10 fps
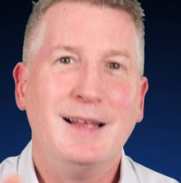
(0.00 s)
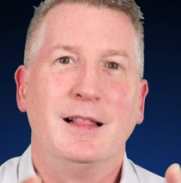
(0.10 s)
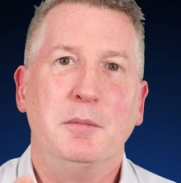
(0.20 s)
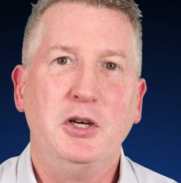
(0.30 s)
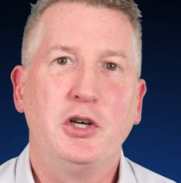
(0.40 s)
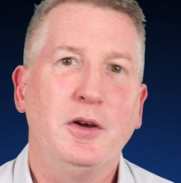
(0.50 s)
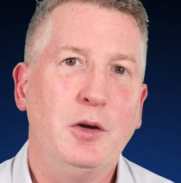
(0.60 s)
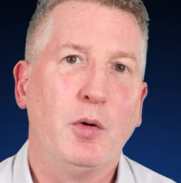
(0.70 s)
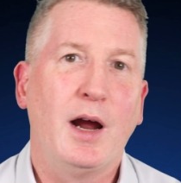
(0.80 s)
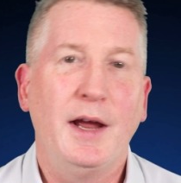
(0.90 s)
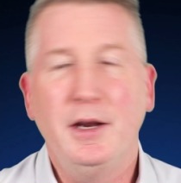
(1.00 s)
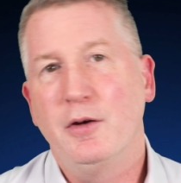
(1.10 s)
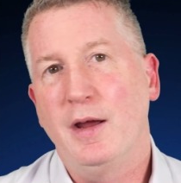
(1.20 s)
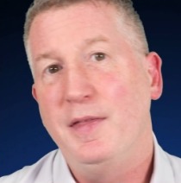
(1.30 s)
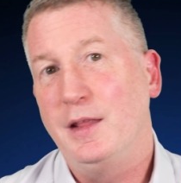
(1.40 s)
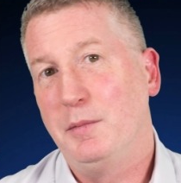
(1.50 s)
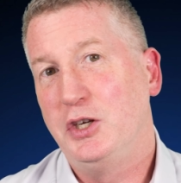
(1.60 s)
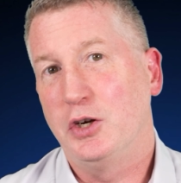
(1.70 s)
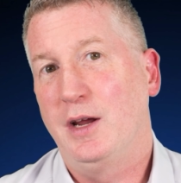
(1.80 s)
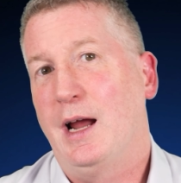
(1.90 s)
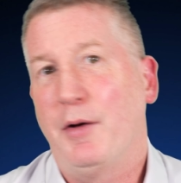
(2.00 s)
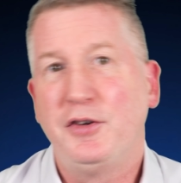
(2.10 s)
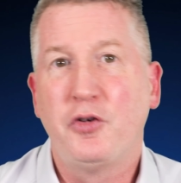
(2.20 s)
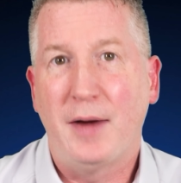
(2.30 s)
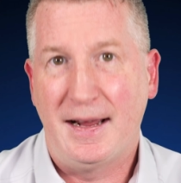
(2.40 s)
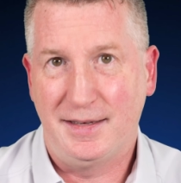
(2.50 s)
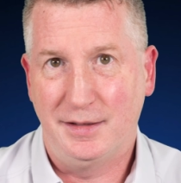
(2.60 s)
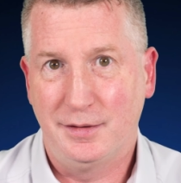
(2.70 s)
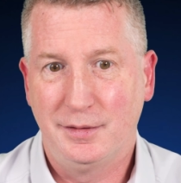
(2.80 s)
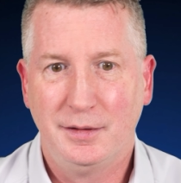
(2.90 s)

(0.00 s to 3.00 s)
Let me show you what I do, and then let me show you how I track it.